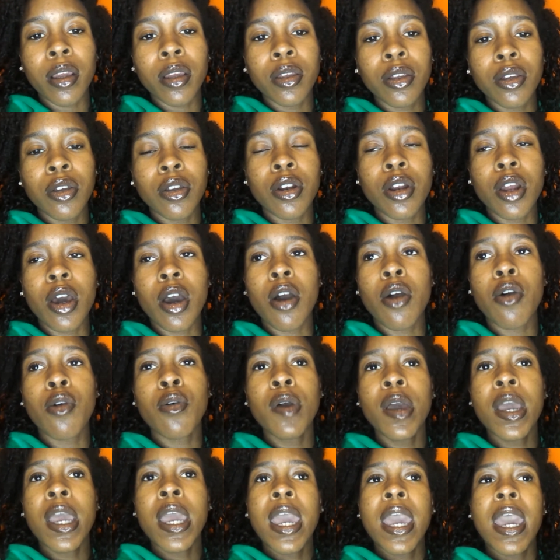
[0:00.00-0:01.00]
You know,
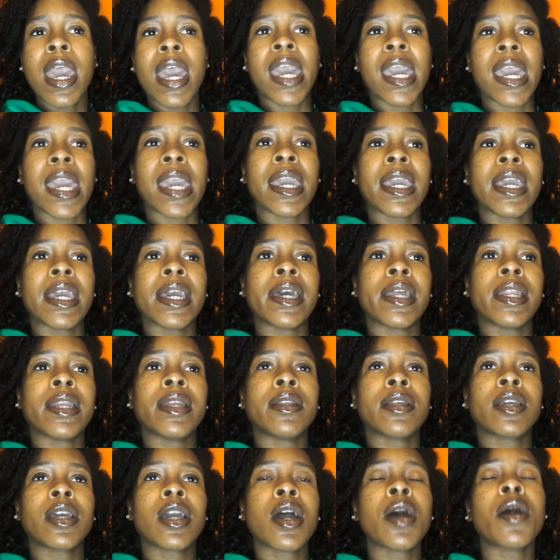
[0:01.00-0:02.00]

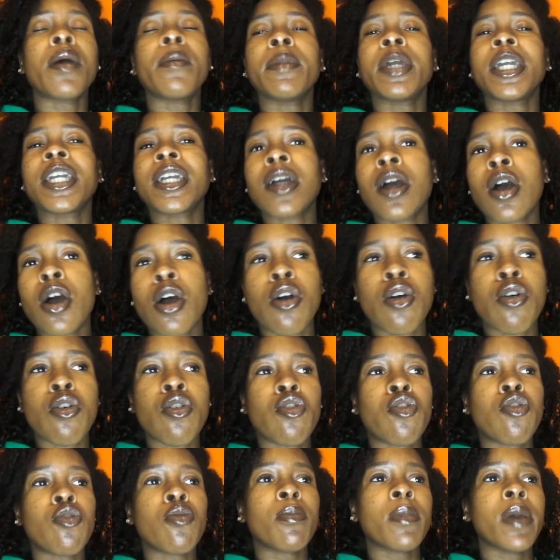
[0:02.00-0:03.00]
and coming
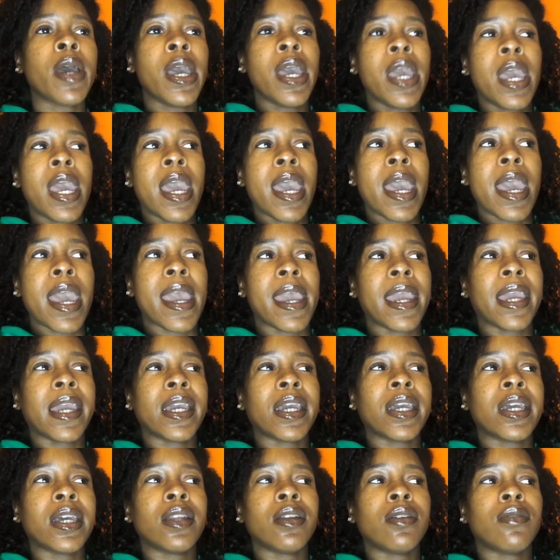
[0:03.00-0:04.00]
home
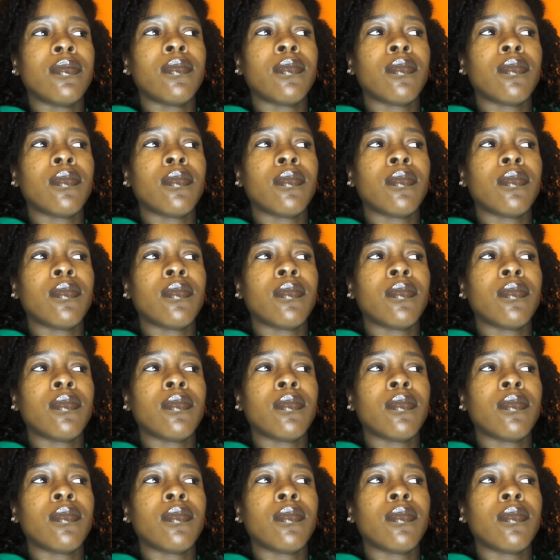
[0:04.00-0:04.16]
and,